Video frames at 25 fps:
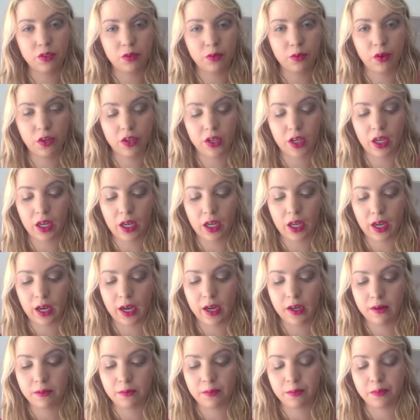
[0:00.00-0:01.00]
of what you can
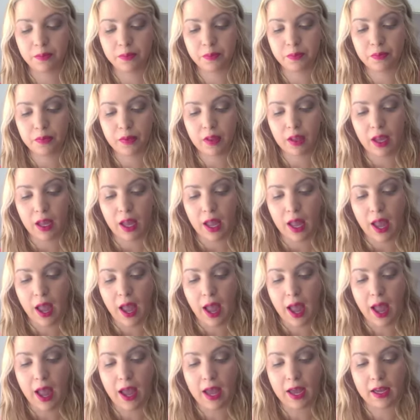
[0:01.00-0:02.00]
get.
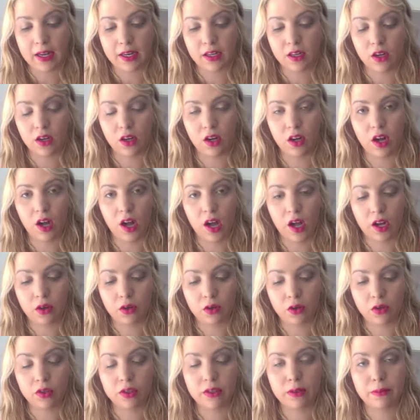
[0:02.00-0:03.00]
And a
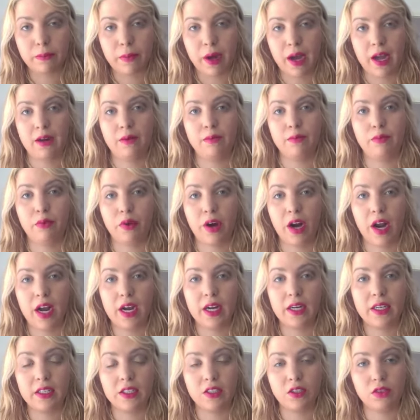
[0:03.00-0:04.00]
good matte
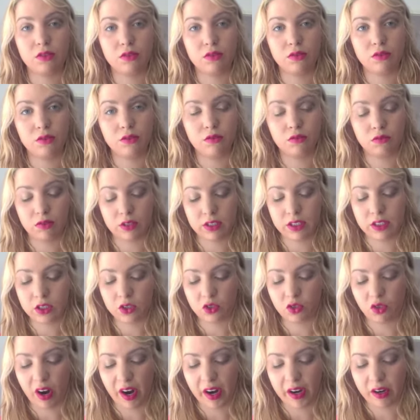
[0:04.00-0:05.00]
brown is really
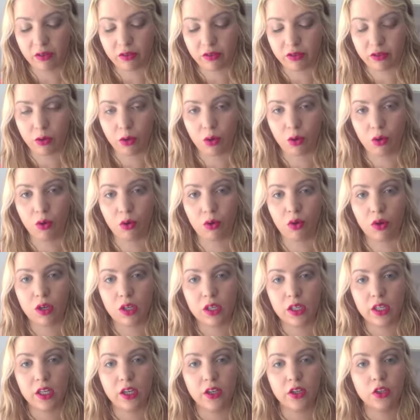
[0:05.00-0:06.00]
great for
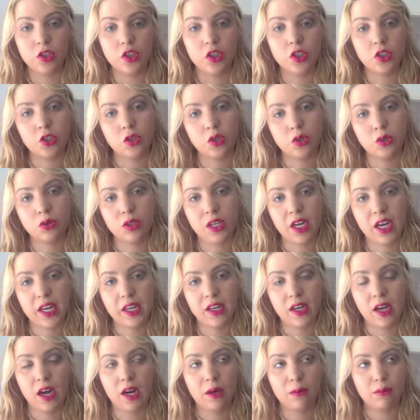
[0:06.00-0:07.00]
neutral
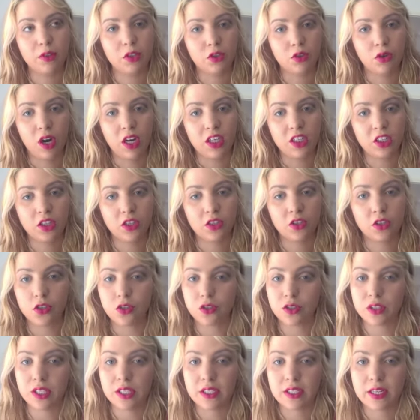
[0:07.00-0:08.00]
eyeshadows
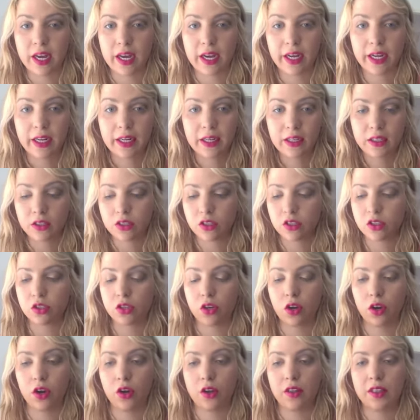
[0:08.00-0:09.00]
during the day.
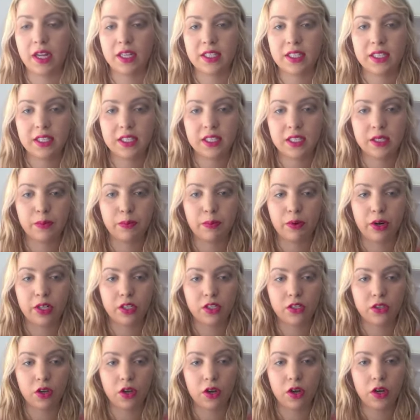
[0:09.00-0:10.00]
So that's
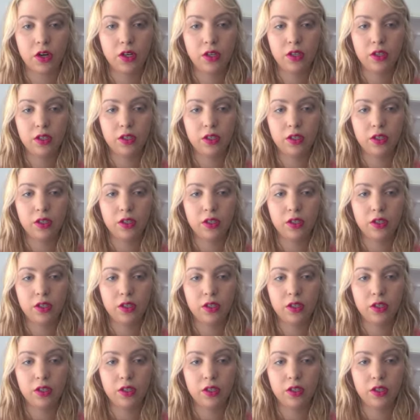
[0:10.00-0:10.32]
Espresso,